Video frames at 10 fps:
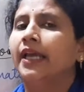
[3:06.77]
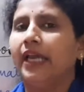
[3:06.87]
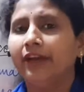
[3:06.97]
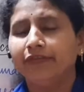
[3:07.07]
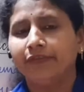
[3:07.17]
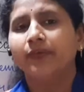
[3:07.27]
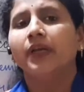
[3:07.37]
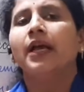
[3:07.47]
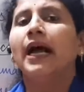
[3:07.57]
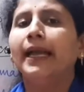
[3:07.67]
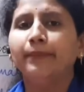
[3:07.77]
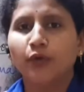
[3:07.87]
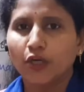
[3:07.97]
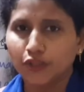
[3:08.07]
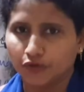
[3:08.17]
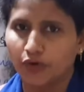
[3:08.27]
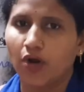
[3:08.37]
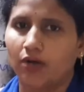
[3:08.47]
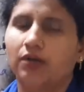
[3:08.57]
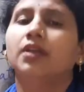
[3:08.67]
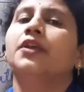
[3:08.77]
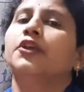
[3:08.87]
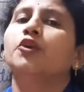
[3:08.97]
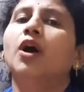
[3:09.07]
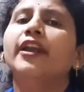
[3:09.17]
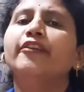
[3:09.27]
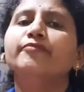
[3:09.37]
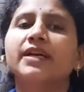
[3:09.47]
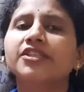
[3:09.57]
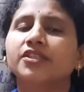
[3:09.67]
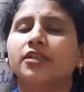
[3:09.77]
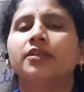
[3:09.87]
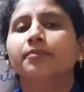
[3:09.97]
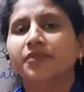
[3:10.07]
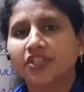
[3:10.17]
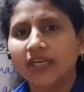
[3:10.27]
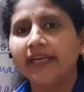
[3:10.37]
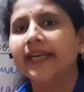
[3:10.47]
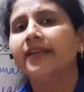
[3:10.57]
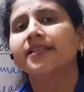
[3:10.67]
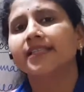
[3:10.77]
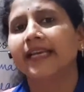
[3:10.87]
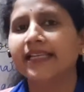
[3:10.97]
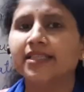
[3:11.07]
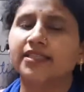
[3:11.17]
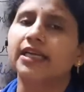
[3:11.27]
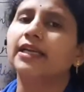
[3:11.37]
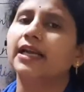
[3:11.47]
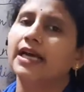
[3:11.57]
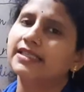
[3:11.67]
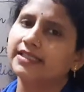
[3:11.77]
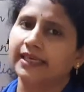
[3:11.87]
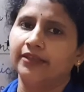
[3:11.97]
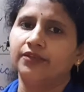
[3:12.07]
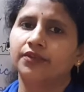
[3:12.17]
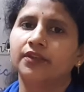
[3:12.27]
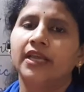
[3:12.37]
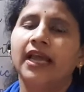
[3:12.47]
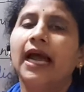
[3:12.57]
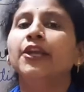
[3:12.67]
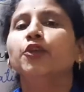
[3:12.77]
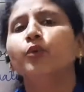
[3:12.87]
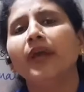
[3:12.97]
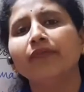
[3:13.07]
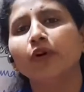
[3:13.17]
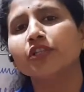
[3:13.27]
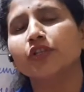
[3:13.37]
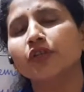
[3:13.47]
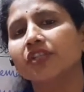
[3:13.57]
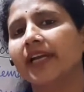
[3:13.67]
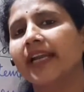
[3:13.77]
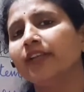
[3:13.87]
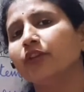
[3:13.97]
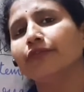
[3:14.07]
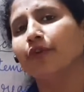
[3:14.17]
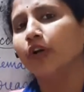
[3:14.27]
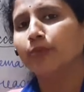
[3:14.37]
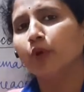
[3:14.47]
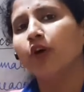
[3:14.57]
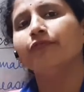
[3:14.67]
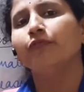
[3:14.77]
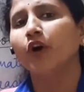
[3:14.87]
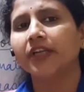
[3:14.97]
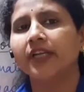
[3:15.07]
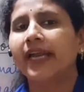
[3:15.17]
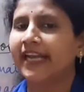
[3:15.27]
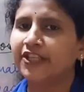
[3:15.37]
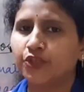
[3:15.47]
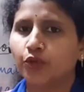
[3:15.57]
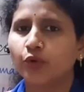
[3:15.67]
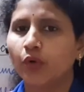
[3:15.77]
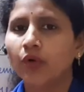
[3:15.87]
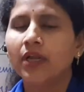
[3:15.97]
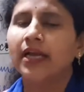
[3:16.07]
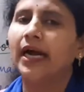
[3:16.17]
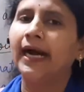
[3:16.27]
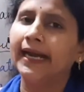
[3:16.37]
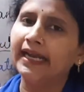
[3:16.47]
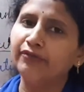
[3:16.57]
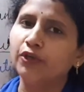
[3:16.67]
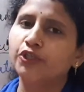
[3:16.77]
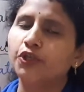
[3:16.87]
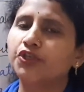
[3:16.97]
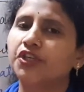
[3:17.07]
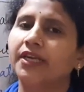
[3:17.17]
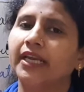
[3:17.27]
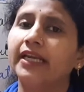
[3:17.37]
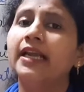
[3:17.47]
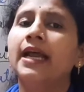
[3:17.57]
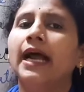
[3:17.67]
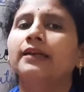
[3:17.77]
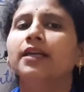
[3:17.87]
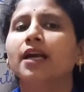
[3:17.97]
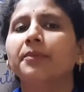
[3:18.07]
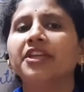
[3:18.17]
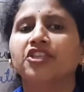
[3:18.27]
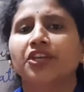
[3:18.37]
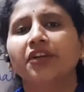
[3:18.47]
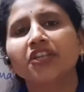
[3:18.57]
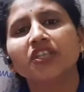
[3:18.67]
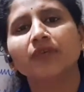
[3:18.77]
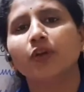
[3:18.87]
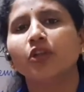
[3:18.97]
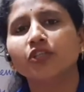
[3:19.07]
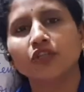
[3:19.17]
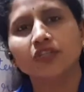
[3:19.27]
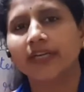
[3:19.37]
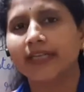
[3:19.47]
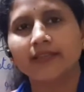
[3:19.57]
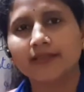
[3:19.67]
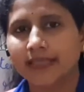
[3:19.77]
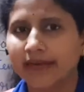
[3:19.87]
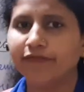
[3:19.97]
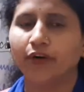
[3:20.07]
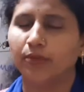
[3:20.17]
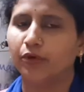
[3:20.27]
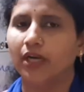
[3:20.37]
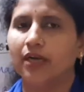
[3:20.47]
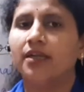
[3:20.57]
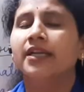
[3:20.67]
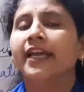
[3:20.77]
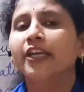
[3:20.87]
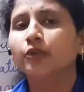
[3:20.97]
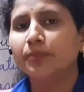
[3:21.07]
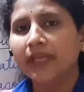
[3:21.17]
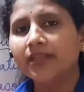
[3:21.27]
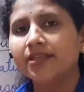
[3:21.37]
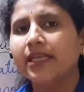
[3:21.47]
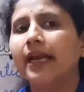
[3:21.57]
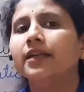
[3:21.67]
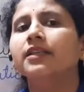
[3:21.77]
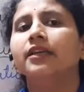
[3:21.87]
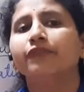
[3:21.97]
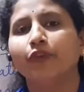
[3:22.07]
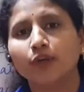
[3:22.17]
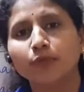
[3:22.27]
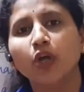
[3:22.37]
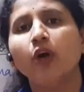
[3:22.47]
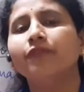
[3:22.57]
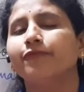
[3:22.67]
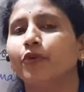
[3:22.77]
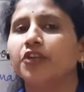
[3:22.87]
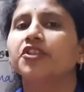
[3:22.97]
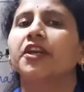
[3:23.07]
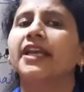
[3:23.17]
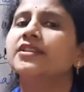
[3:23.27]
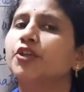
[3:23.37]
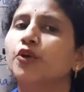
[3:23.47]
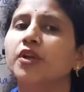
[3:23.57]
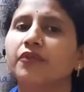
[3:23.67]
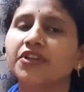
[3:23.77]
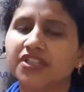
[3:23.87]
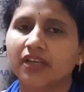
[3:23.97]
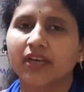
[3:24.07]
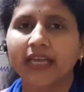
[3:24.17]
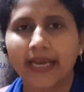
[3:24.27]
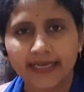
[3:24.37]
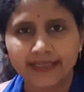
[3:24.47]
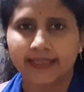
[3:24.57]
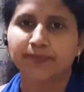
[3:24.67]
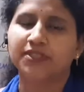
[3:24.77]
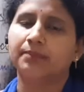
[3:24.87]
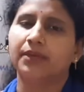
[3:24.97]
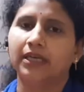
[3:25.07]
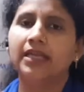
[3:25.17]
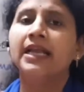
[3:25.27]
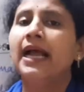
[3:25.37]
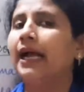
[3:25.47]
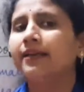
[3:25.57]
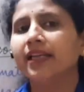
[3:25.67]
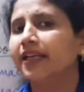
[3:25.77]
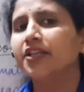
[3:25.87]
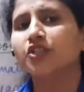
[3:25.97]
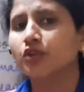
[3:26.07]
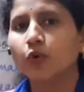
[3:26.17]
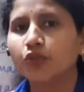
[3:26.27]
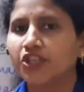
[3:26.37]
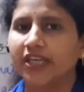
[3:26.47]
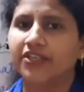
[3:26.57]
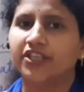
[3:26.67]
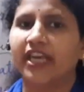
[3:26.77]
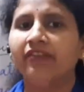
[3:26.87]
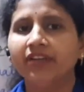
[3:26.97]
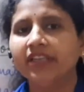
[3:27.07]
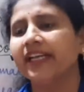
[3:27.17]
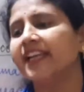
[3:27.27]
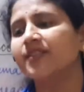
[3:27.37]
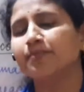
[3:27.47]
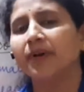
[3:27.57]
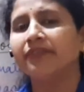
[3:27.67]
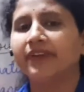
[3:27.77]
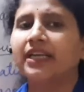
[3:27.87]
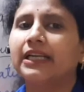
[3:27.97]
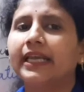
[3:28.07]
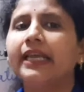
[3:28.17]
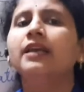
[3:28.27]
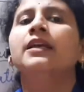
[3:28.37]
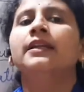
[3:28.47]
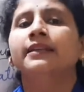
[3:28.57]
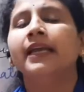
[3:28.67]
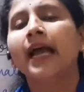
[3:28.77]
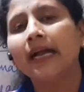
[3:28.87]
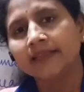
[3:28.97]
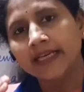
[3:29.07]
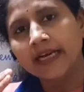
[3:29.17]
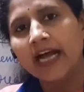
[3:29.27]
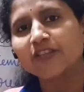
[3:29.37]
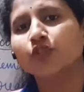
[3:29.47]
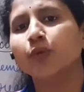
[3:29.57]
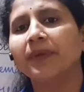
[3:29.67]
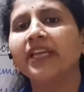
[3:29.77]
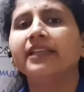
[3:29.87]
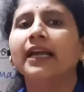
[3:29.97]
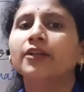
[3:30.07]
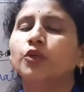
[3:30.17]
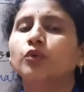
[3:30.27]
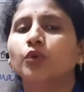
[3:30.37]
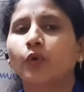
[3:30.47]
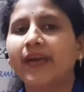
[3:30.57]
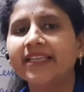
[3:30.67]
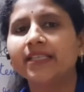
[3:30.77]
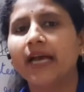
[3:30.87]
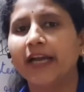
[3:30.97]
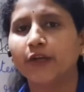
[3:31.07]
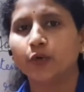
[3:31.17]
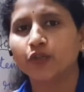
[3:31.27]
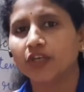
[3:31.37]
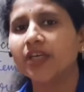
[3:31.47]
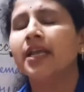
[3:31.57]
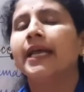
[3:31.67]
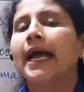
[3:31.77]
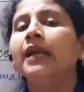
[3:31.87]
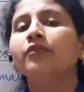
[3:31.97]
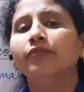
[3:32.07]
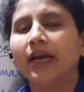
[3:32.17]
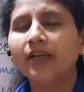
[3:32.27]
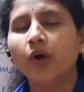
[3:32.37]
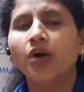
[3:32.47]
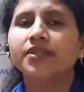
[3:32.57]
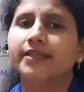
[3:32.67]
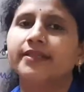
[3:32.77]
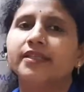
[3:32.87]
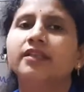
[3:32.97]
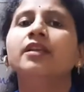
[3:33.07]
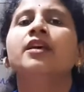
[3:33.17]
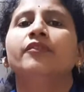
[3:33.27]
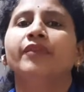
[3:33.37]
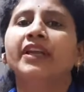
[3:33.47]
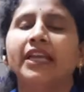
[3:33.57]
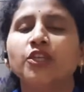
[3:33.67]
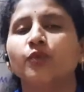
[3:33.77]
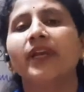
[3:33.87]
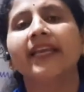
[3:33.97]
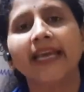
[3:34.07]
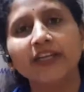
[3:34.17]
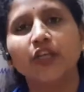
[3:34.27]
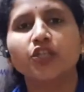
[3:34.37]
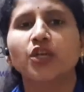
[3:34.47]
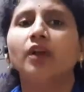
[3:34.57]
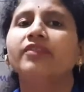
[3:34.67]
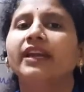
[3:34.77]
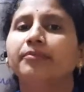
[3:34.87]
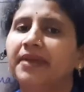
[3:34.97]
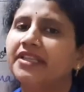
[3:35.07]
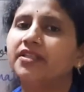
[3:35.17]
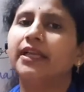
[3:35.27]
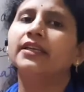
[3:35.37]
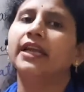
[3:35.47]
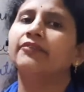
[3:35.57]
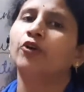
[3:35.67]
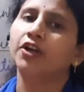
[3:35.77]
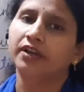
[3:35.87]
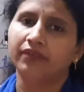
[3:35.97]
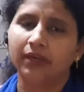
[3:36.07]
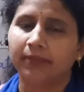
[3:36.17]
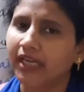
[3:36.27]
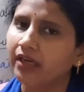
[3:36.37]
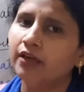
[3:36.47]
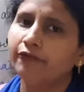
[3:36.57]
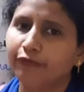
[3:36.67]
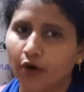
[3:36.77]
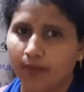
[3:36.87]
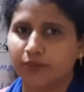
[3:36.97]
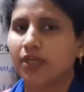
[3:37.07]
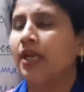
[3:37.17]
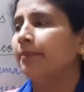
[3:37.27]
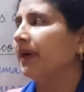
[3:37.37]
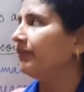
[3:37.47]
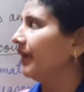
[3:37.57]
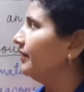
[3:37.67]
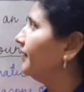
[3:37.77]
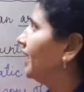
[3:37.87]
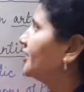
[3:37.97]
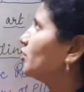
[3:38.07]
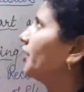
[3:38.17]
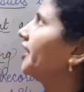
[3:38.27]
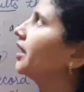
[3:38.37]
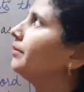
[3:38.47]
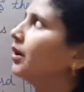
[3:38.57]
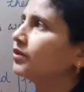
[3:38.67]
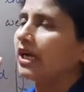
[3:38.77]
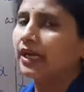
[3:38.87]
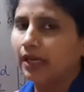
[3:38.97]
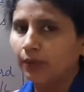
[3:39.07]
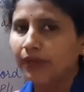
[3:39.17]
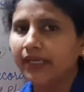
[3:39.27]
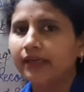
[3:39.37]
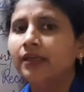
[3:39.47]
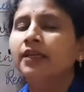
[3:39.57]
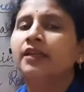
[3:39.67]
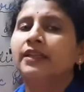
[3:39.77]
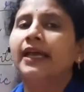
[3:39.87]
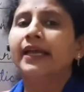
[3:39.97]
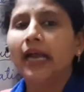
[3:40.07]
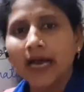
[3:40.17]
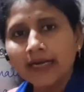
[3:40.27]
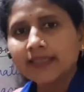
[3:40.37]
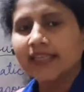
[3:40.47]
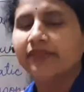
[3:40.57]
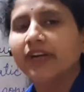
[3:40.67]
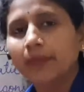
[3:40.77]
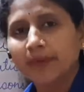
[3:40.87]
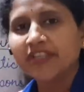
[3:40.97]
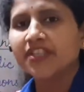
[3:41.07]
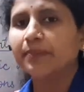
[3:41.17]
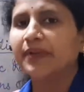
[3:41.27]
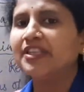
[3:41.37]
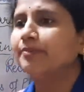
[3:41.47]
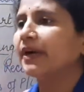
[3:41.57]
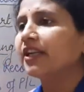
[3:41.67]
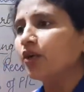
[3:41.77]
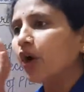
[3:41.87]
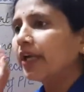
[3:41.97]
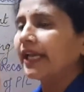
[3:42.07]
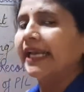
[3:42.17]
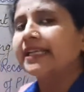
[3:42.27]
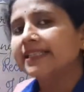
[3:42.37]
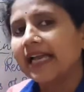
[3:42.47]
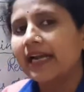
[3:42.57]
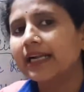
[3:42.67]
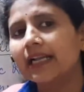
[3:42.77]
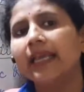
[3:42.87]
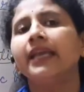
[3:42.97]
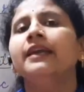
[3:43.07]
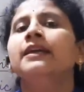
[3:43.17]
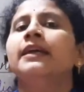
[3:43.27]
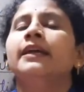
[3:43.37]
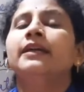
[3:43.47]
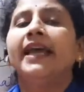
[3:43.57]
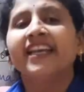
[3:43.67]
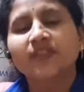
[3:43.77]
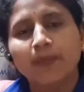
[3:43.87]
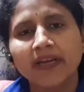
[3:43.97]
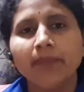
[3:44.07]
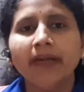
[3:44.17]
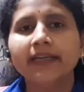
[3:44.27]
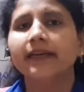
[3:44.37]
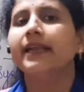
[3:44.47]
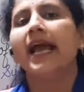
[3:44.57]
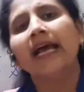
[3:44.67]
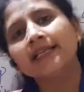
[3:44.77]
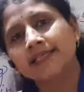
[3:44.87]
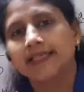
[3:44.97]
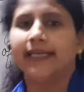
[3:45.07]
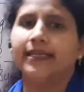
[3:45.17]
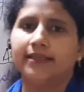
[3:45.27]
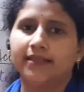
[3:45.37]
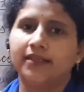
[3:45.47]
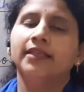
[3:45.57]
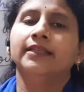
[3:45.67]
If I am not wrong, you all have must studied science till class 10th. And you have also studied the formula of water H2O. I have also studied, and the coming generation will also study the same formula. It means that that formula of water is universally acceptable and there is no change. Everything is perfectly, there has to be that twice hydrogen and one oxygen. When it will get dissolved and mixed, then water will be formed. But when we are talking about accounting, there are several principles but not exactly experimented as science.